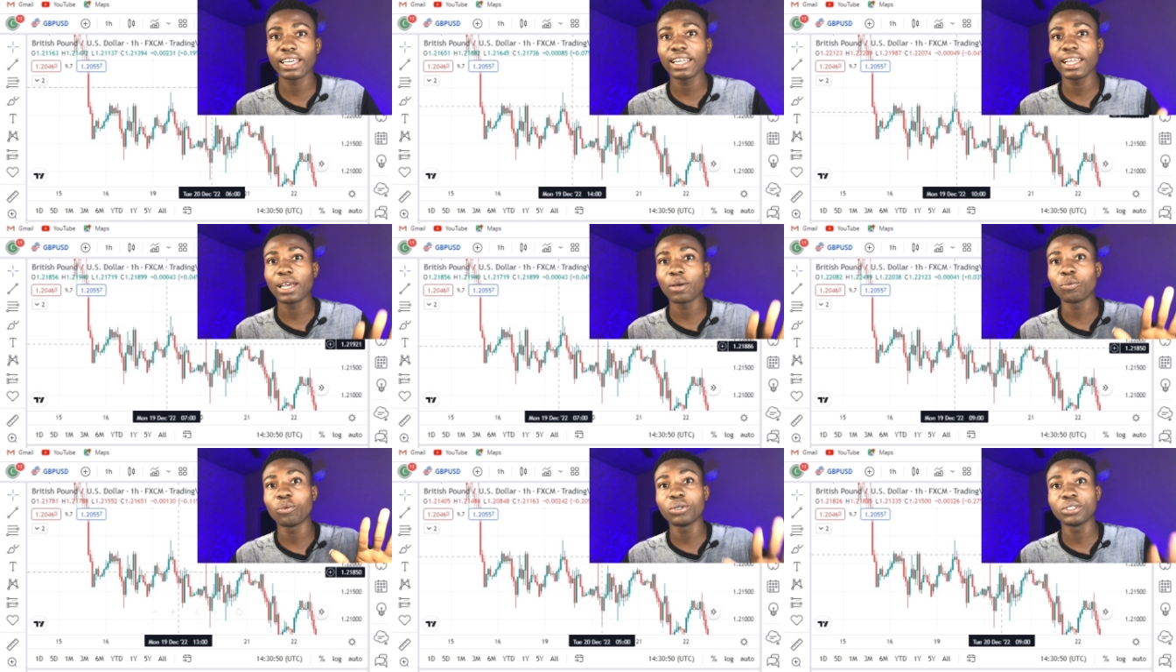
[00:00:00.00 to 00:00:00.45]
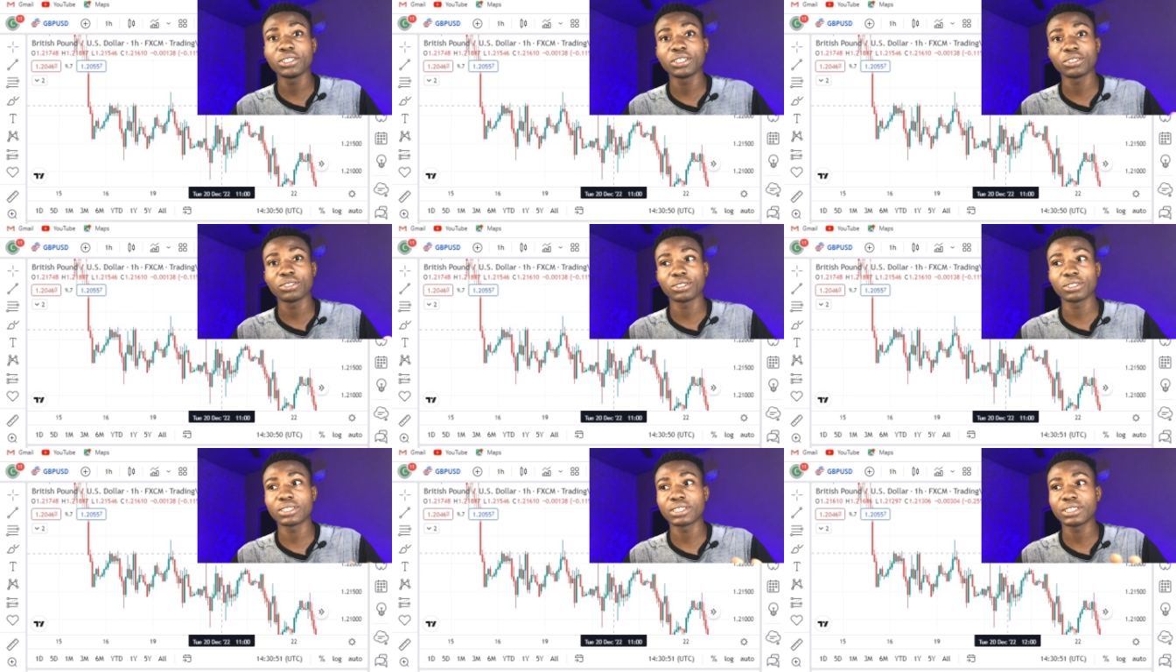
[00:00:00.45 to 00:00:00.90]
get like 1
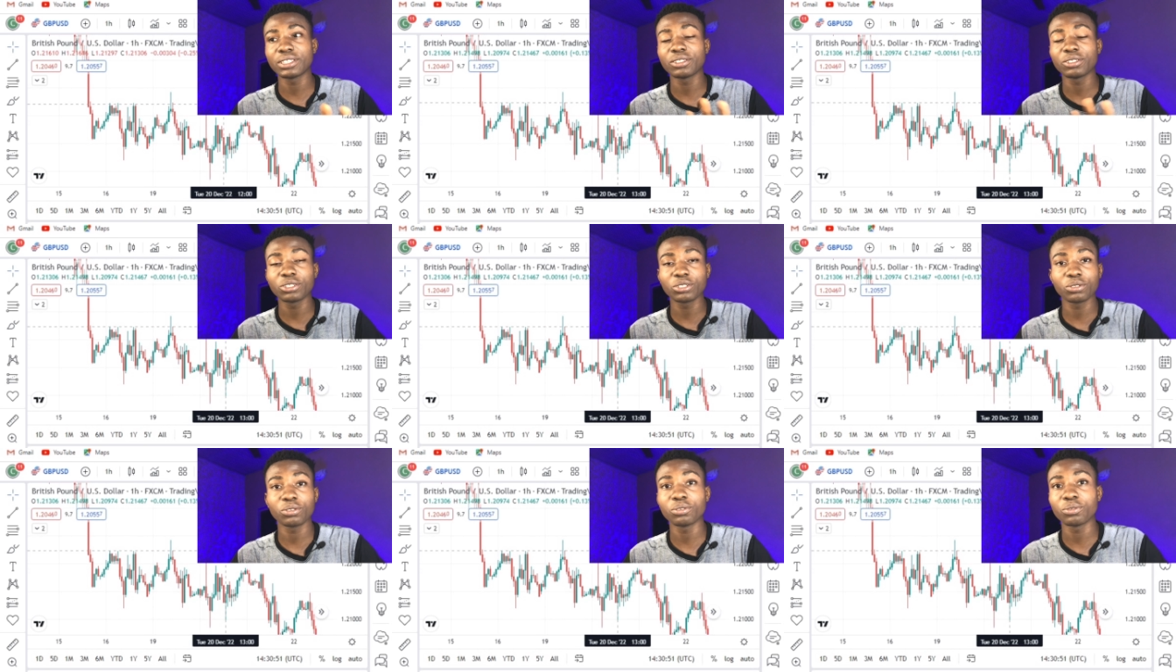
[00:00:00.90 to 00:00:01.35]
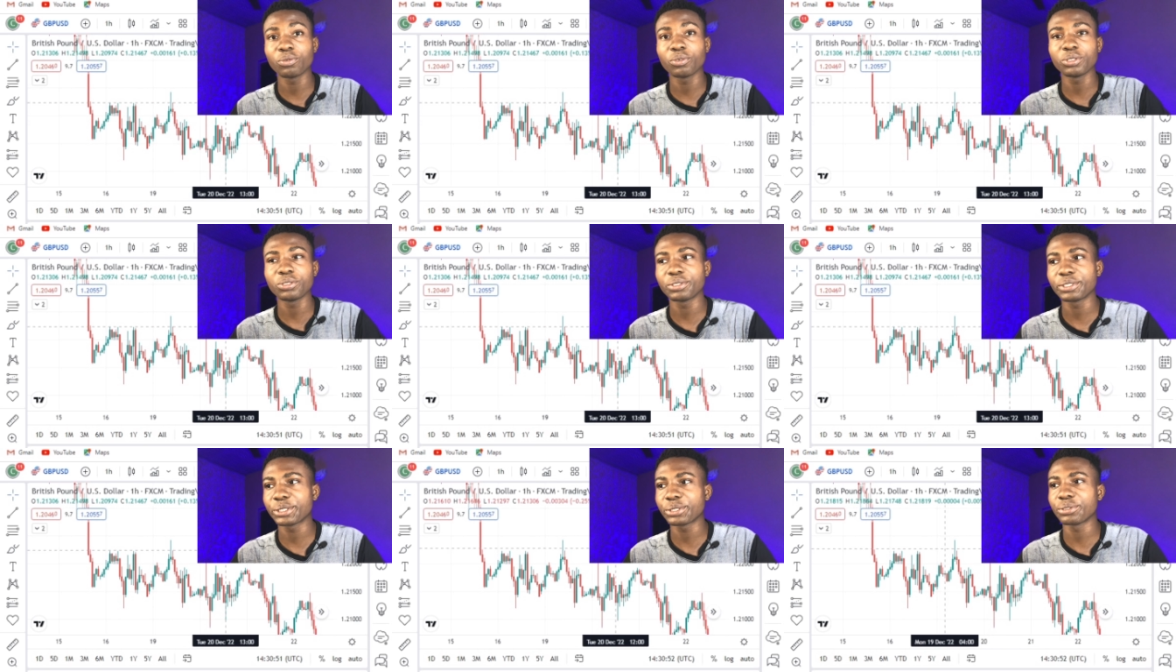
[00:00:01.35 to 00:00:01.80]
is to 3 risk to
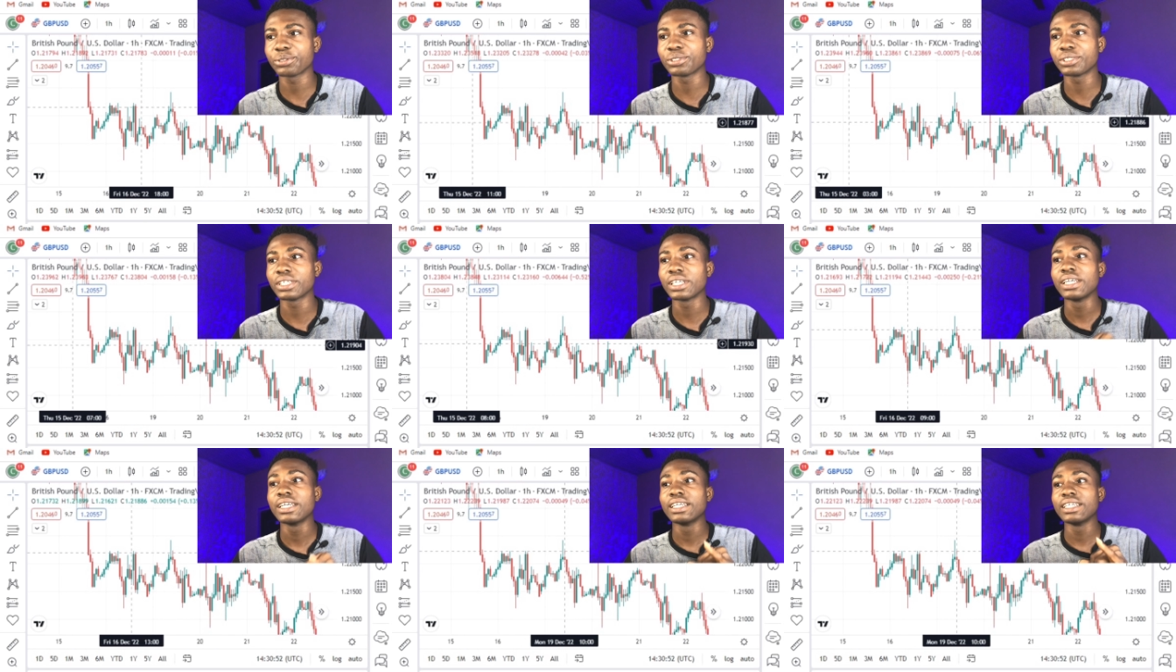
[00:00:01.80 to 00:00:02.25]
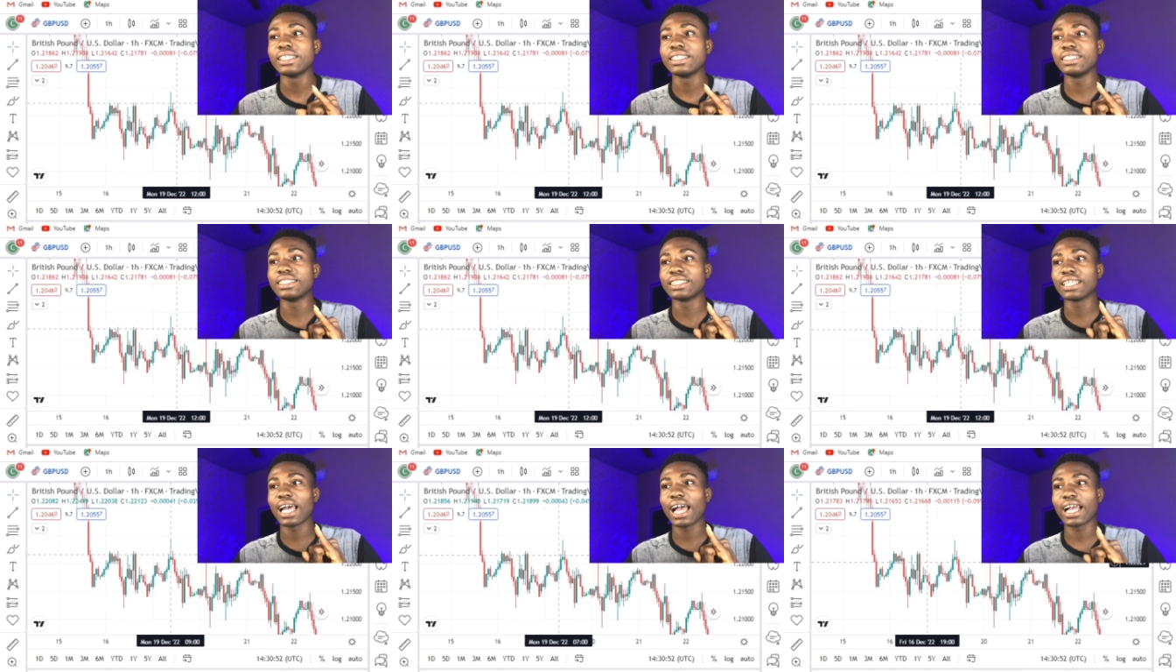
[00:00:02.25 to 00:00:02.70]
reward ratios
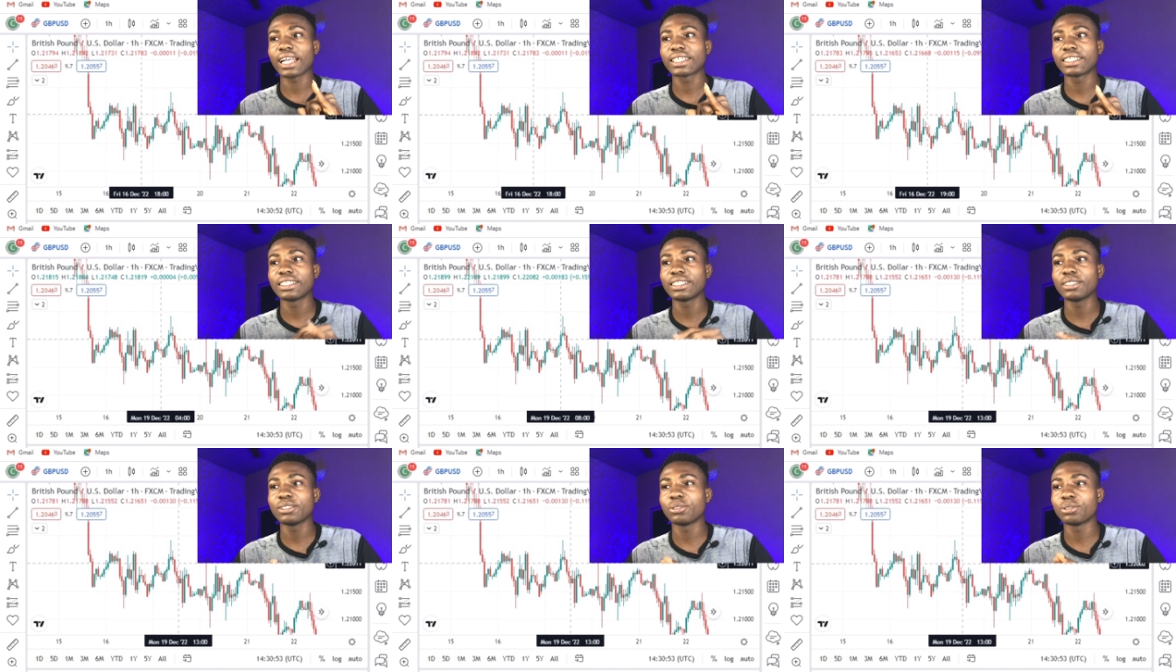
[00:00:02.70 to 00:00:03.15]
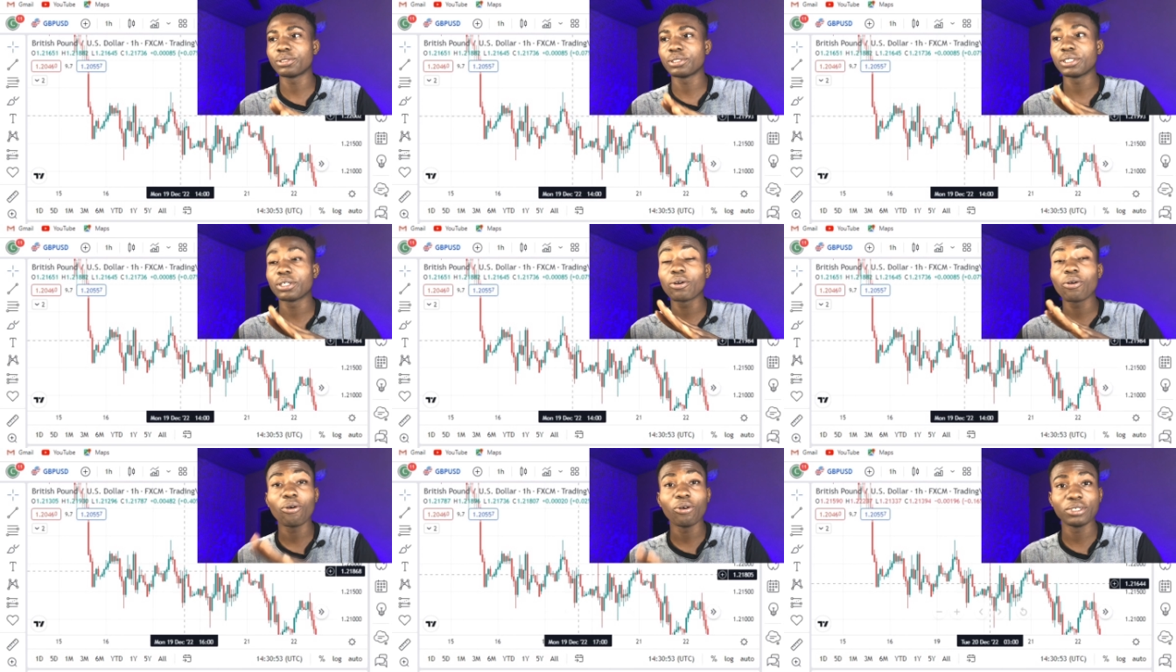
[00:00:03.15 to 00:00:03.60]
is actually
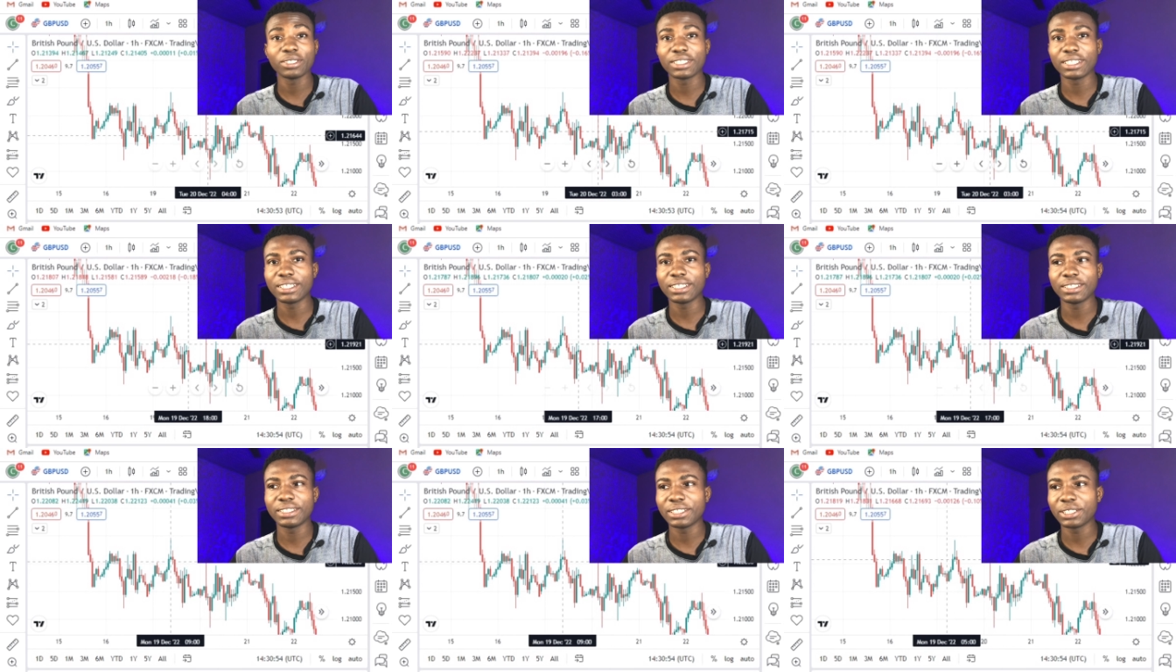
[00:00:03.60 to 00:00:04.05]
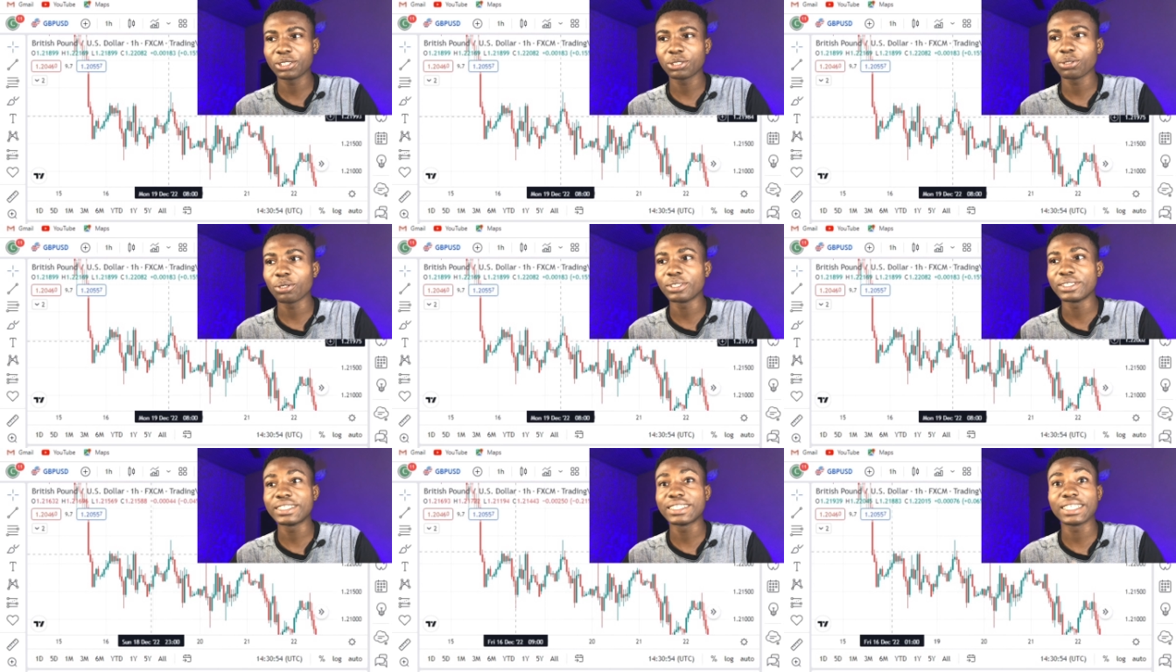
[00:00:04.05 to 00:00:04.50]
during
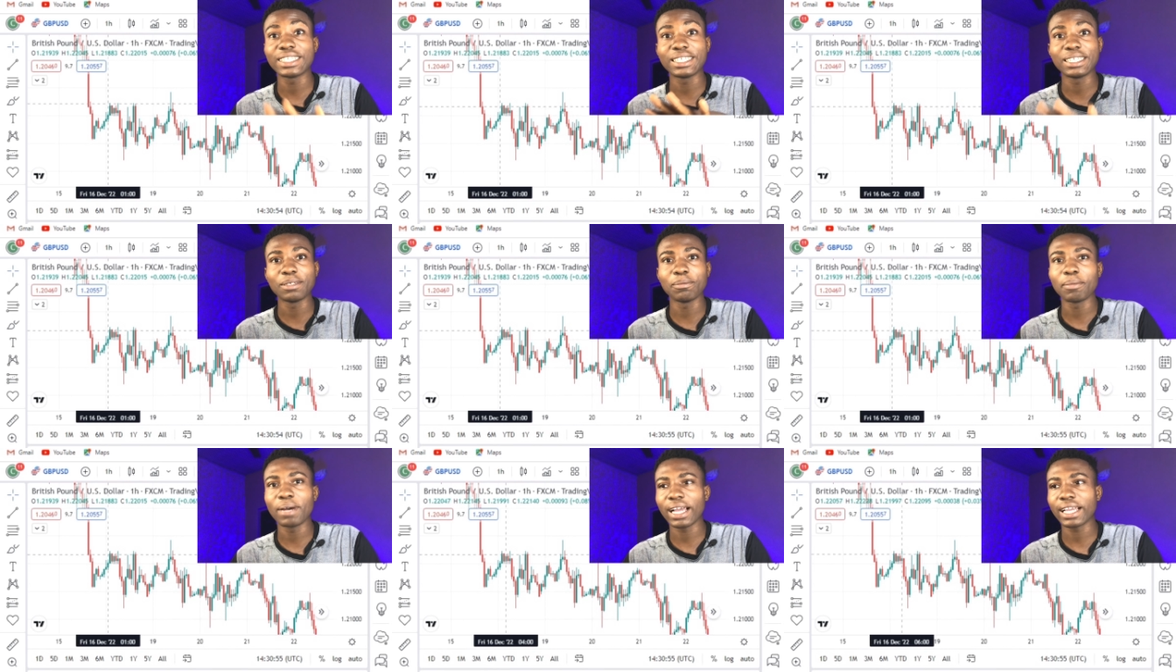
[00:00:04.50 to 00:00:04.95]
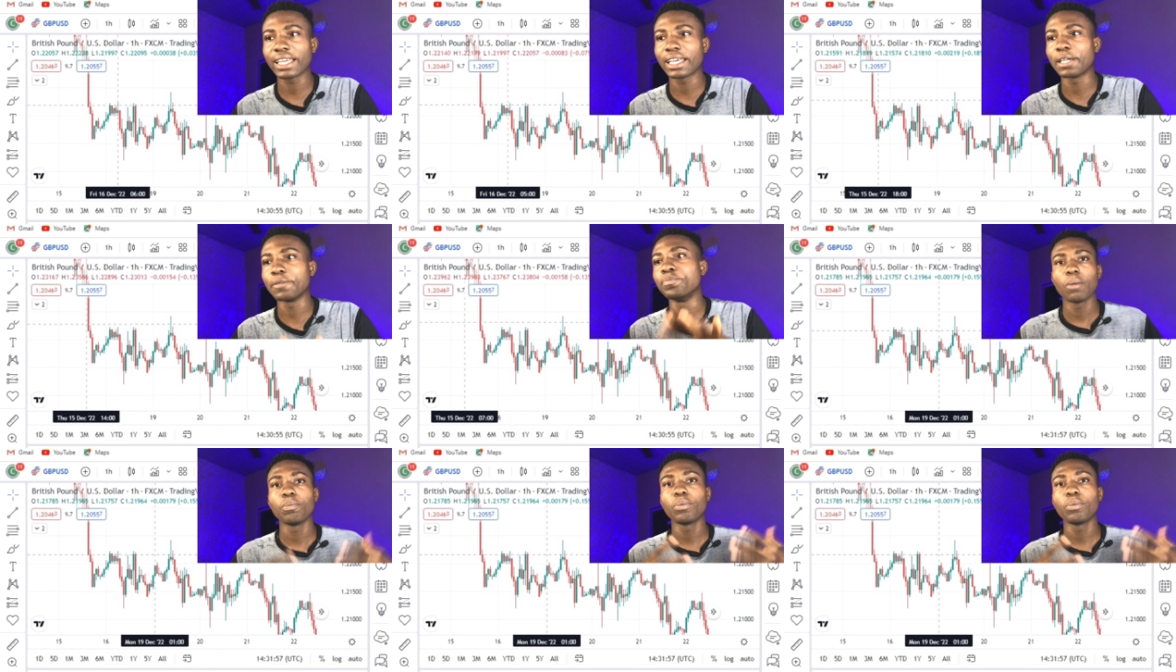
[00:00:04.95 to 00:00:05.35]
consolidations in the market.